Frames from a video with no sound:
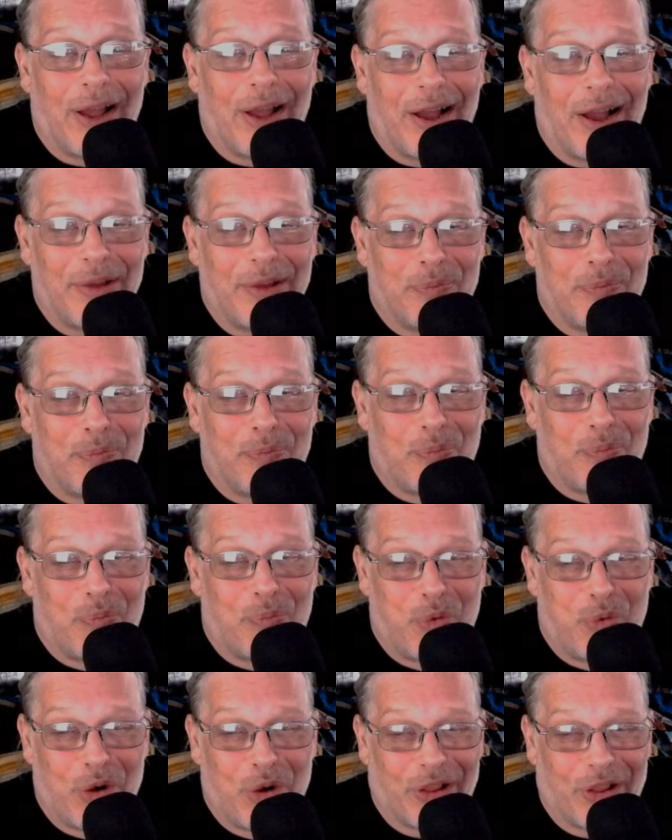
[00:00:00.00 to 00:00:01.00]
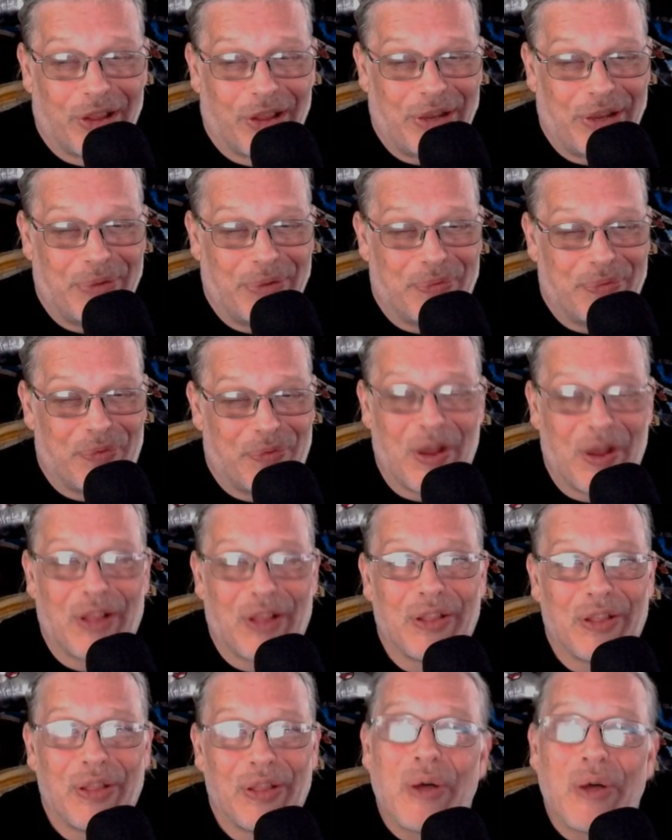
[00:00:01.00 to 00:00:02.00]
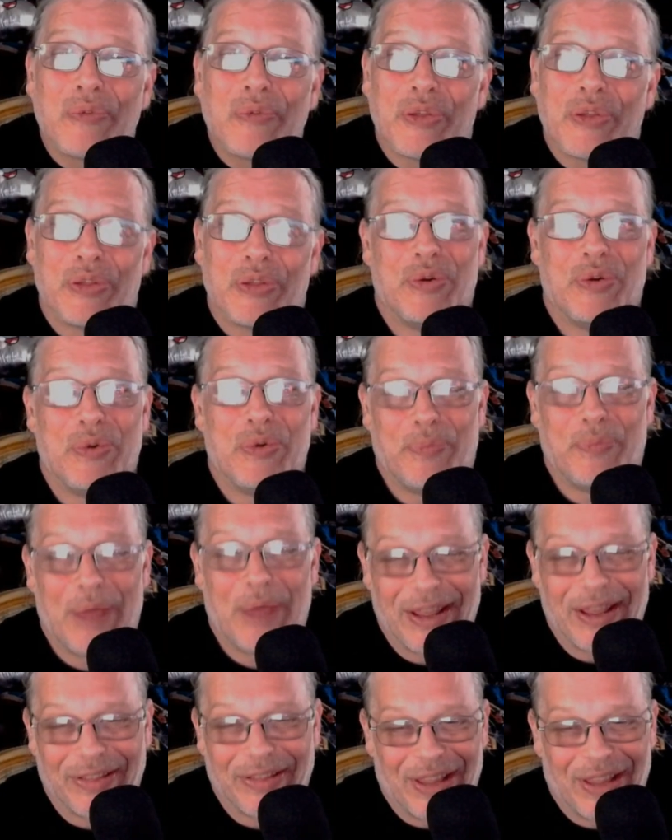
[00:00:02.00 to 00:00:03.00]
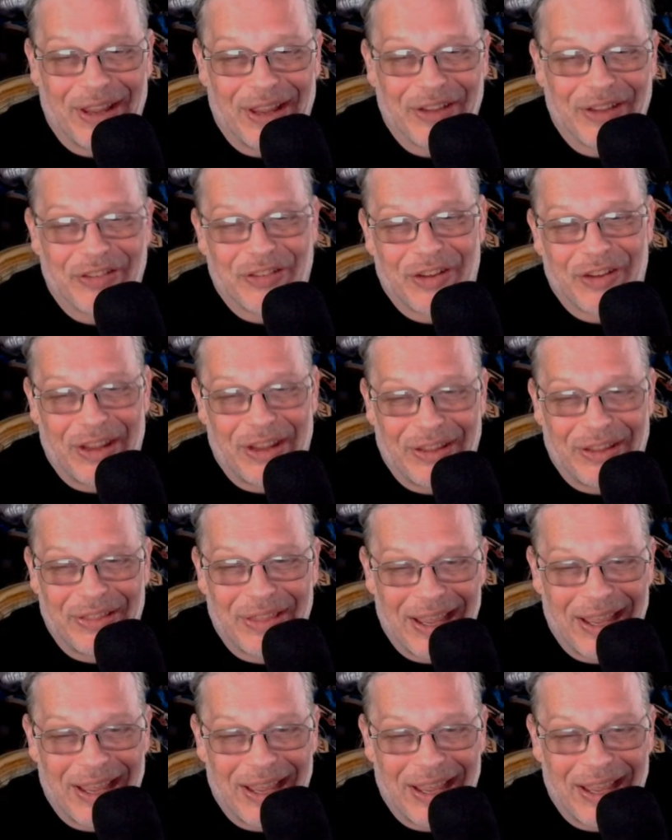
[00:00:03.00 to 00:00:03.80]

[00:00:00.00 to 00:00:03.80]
I really fell in love with a new band last night.